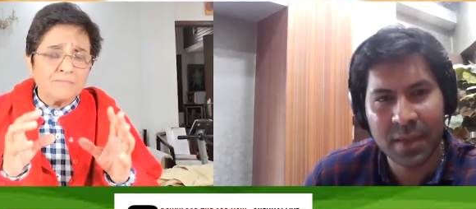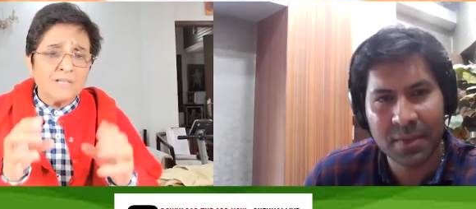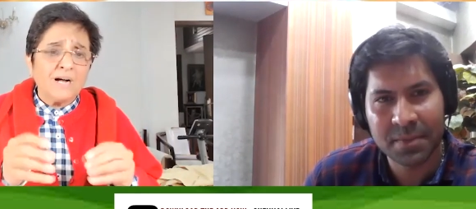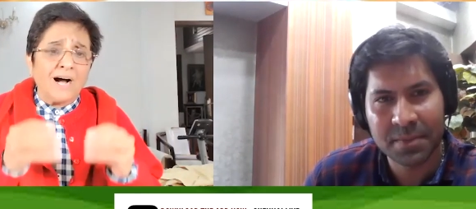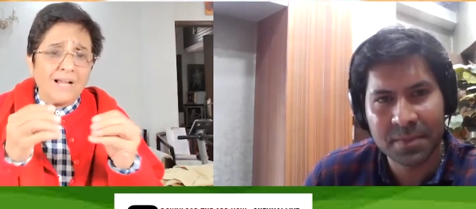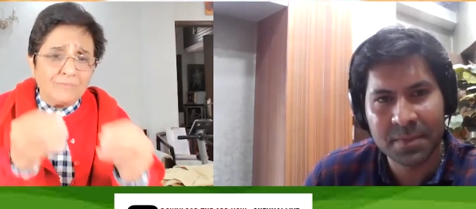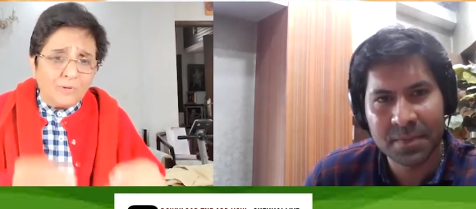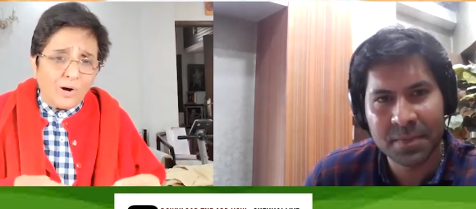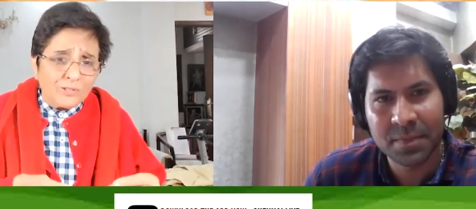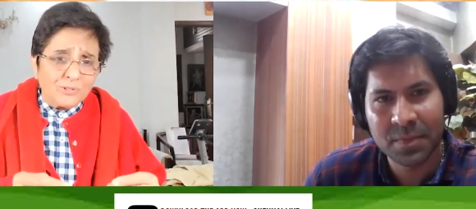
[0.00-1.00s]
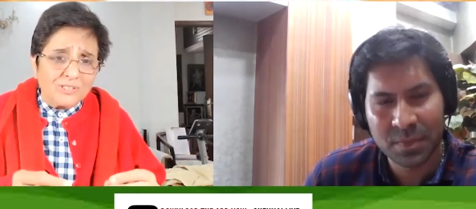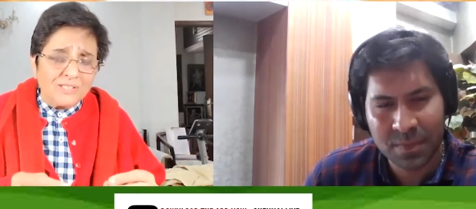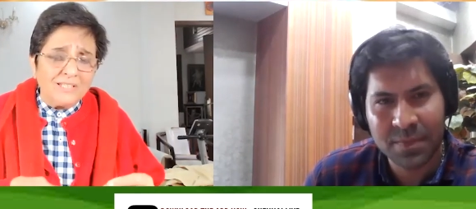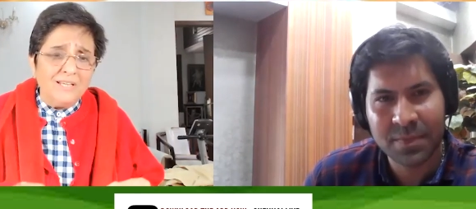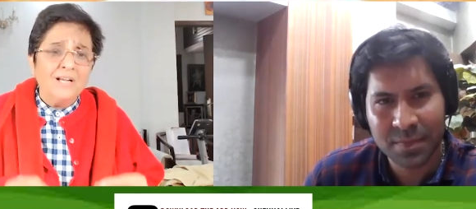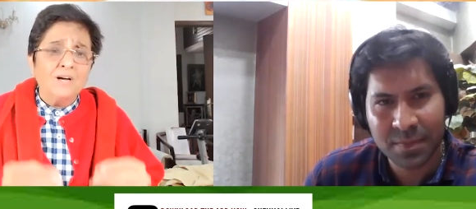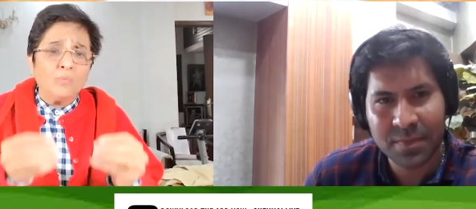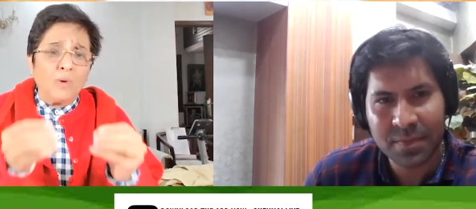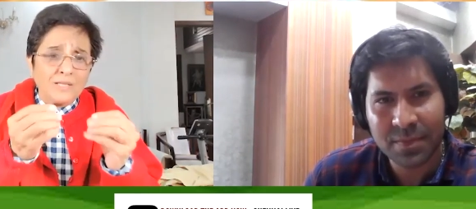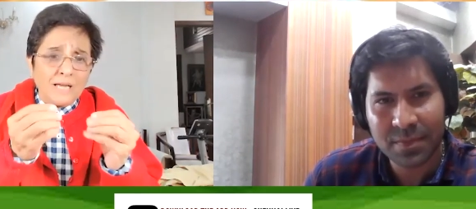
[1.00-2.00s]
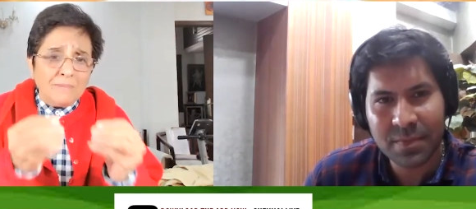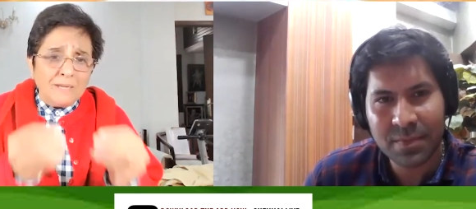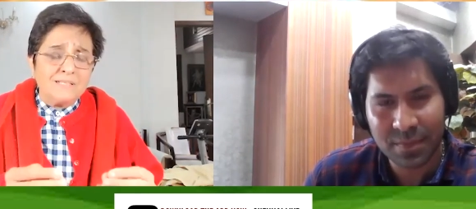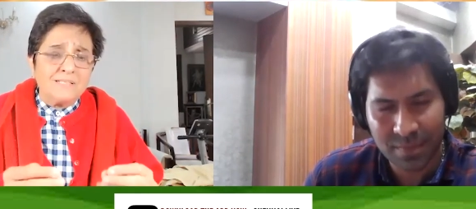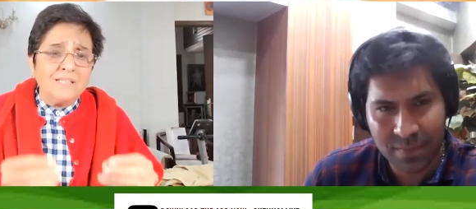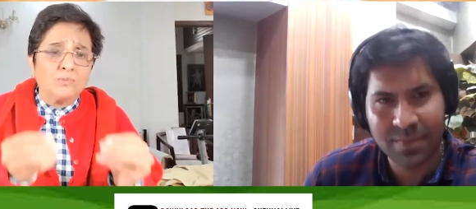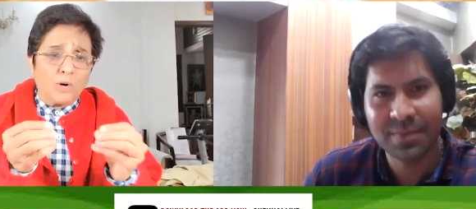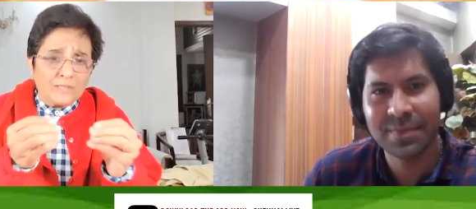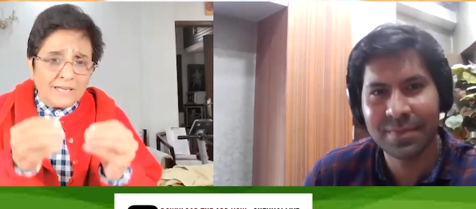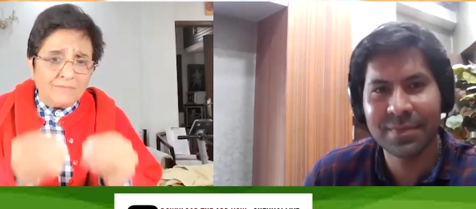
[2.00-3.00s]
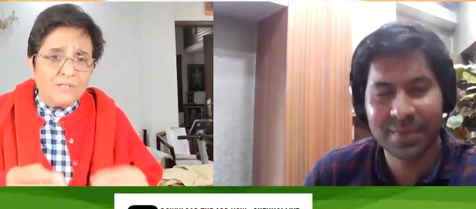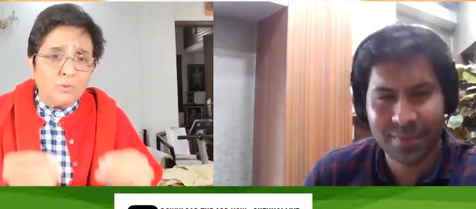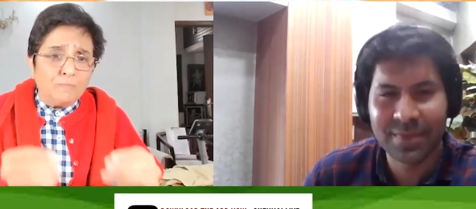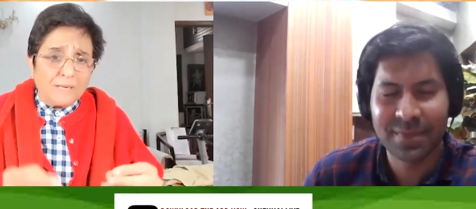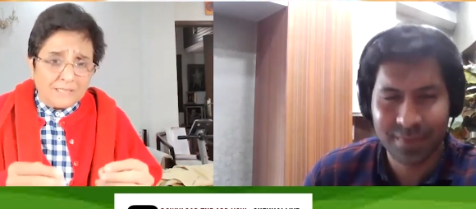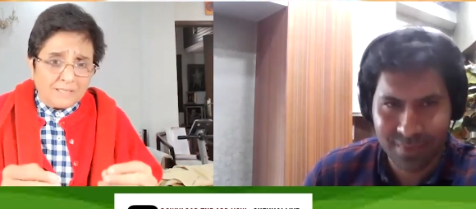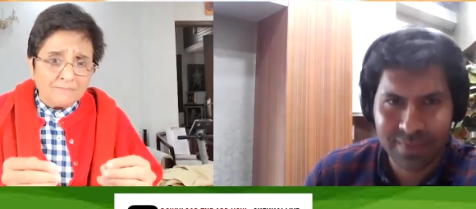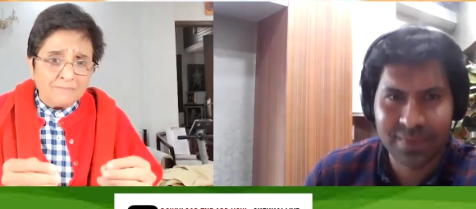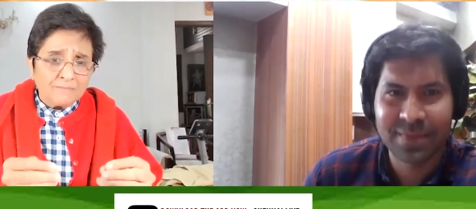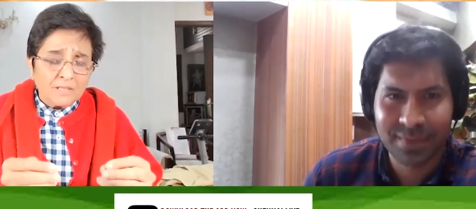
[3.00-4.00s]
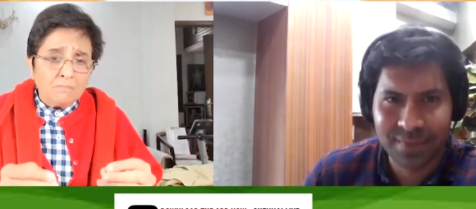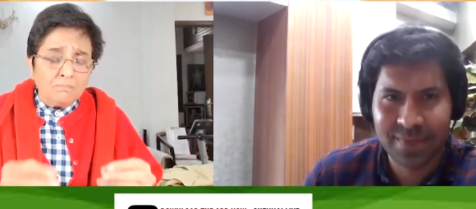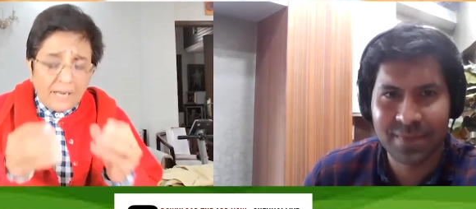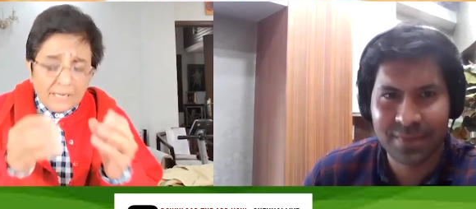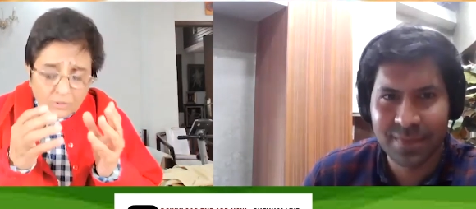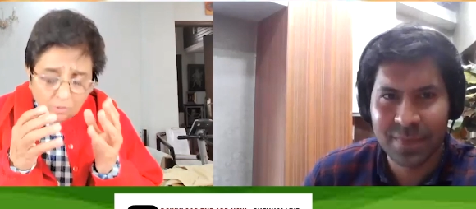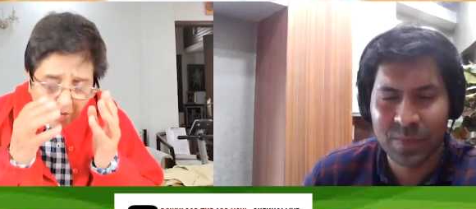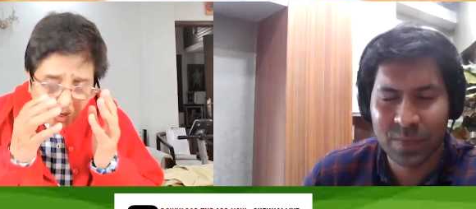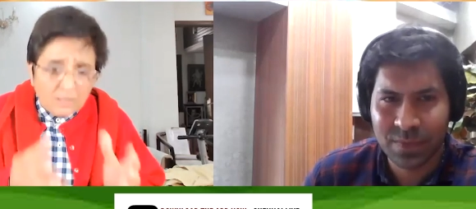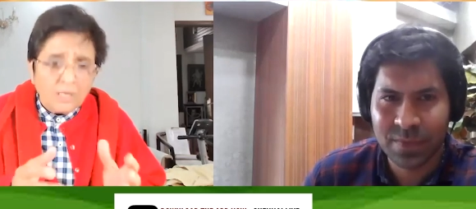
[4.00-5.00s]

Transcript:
Speaker 1: Yeah. I've gone to see what amenities, what can we do better. My God,